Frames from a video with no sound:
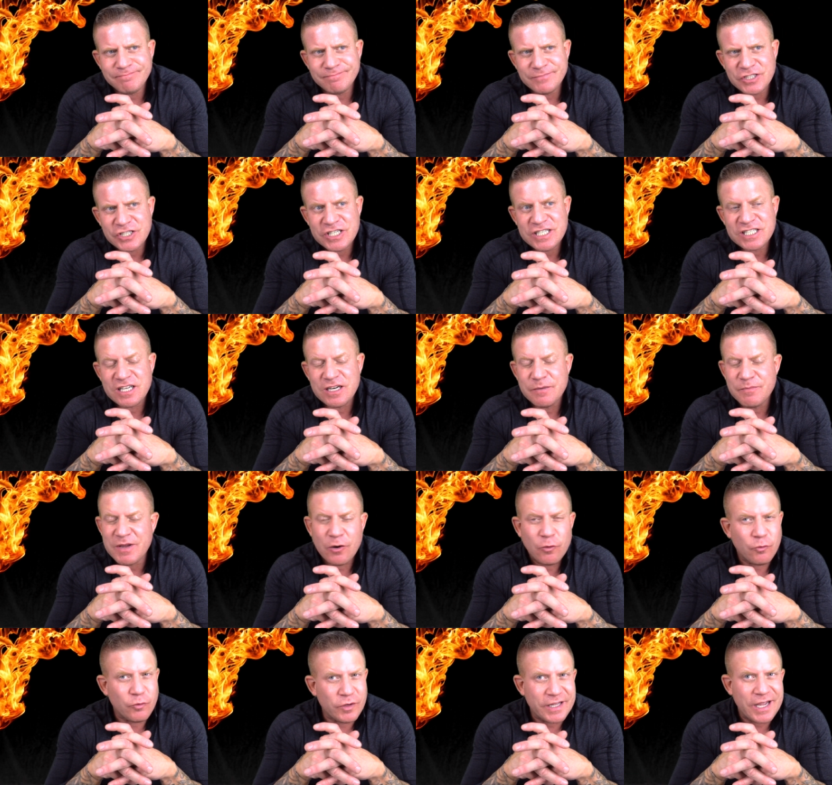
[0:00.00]
she's gonna be
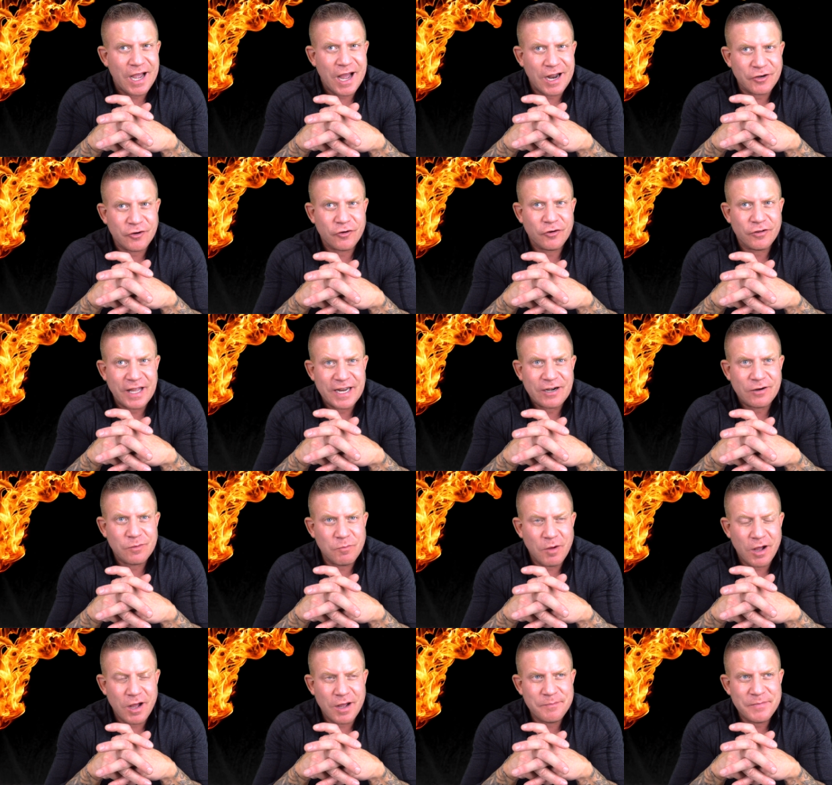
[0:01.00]
a really hot girl like her
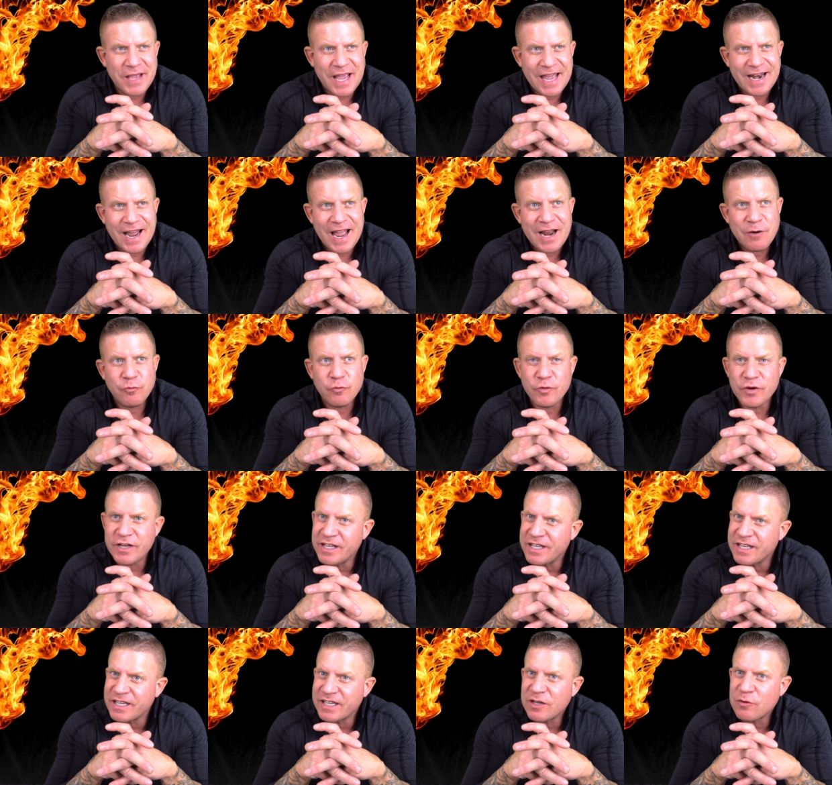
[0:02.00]
mom, and I
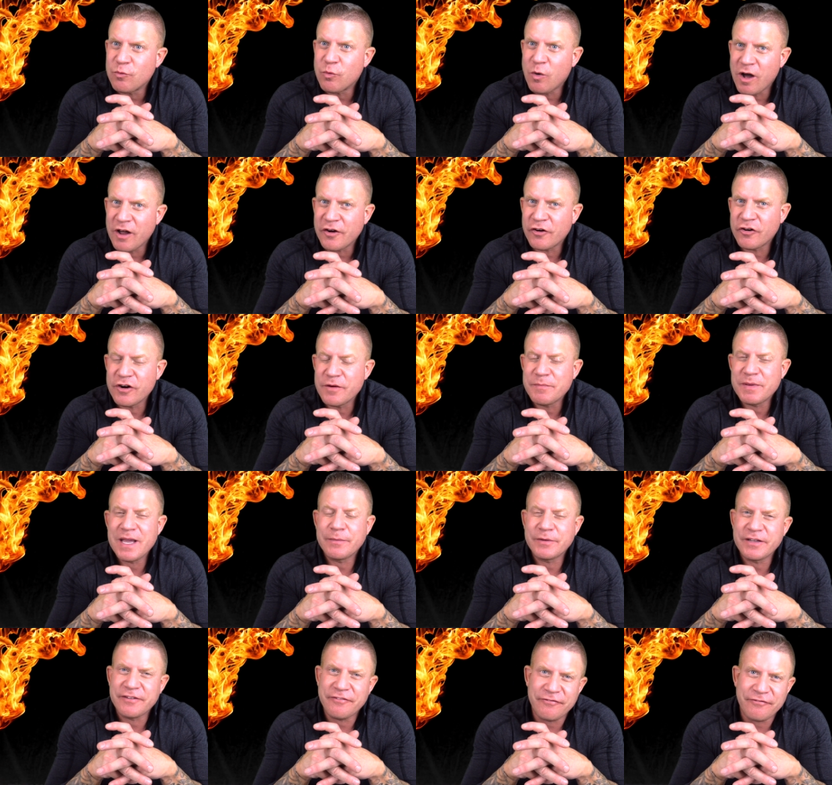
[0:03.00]
really want her to be
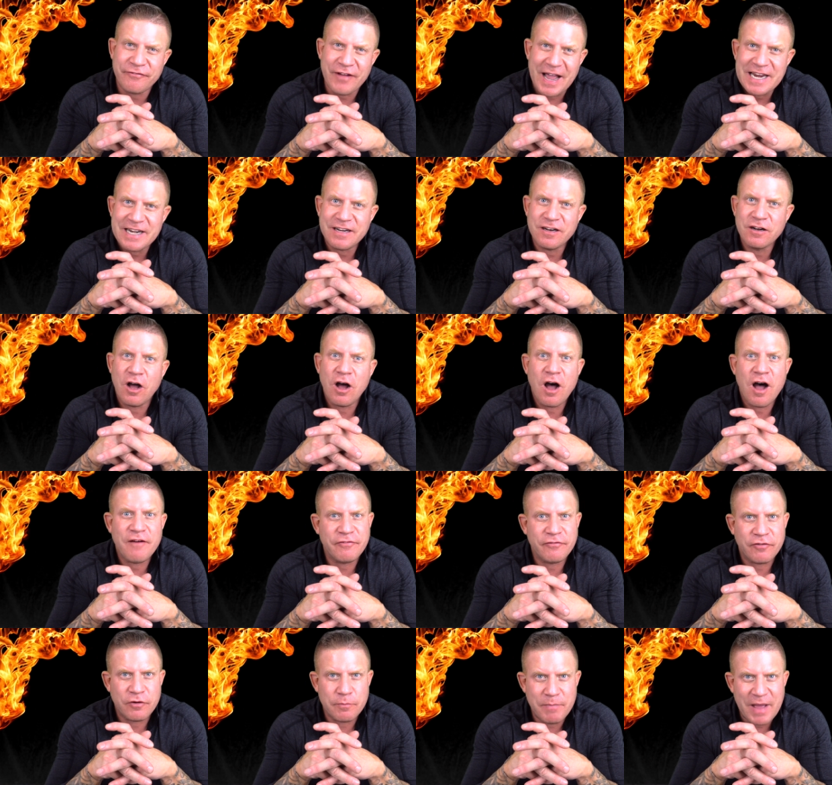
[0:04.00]
able to fight off
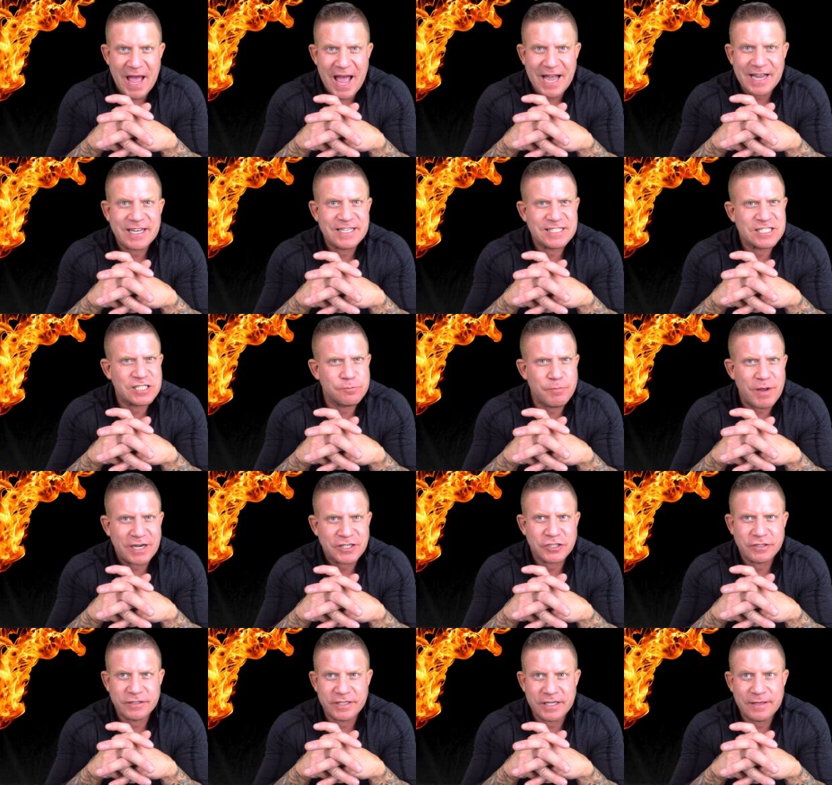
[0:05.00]
of her back
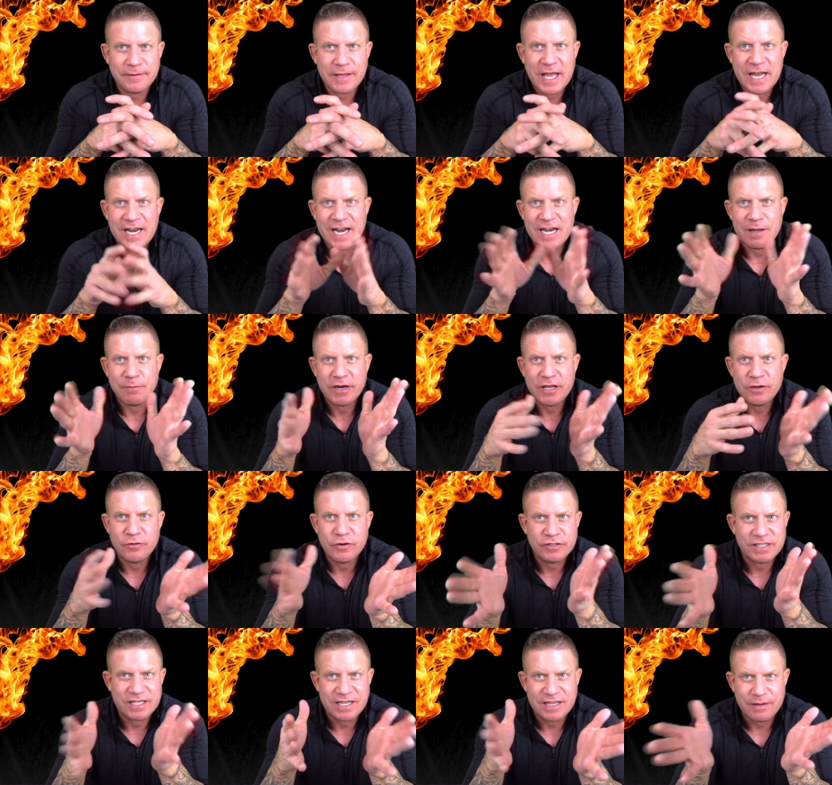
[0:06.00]
especially. And anybody who
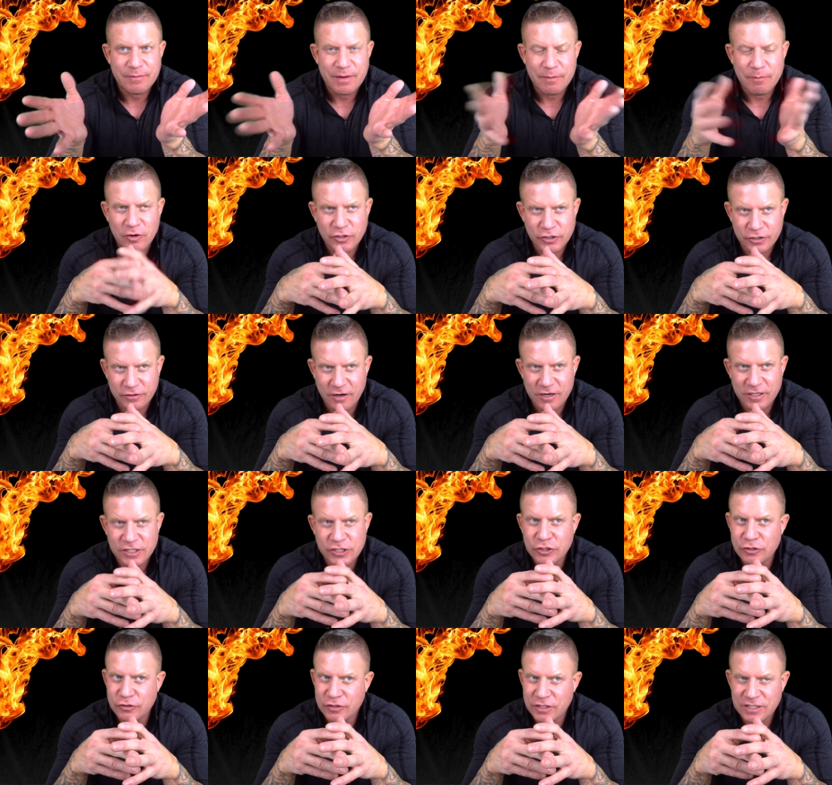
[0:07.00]
knows anything about martial arts,
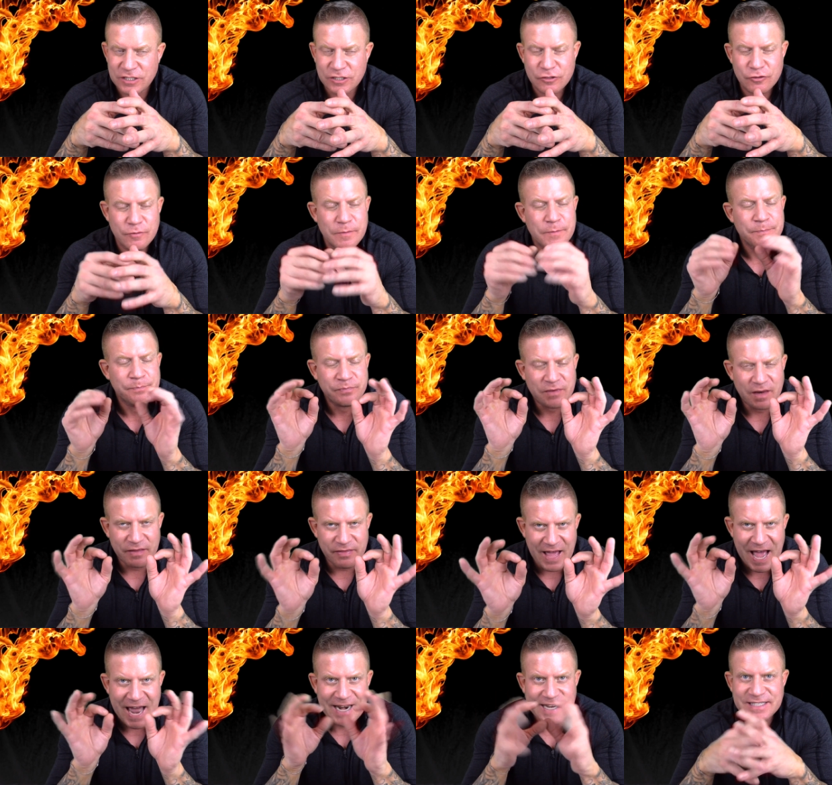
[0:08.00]
jiu-jitsu,
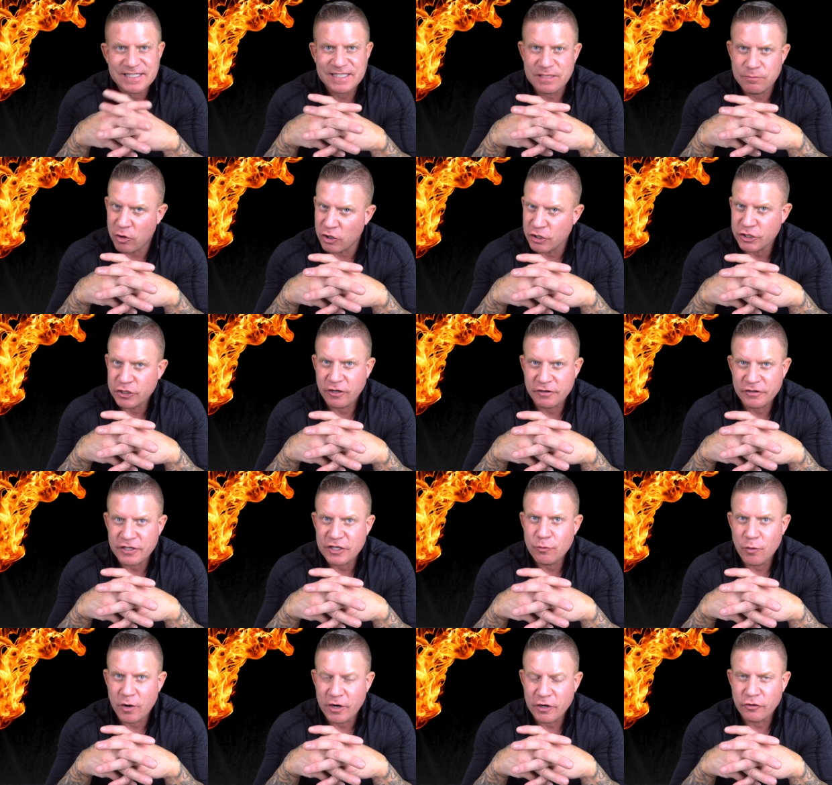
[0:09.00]
that is the martial art that
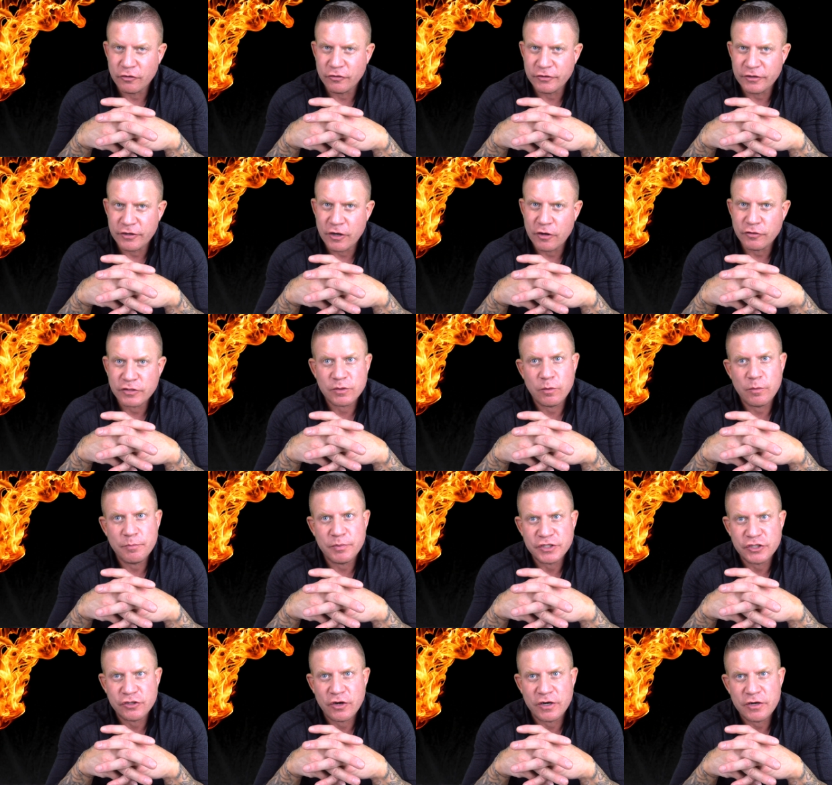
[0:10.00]
you want a girl to know. Someone puts you